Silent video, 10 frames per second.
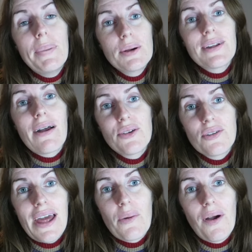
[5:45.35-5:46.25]
build out
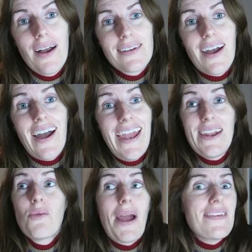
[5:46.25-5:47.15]
your network
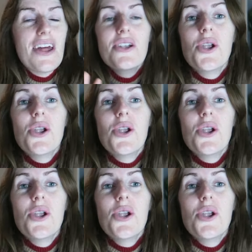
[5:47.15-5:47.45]
in a way that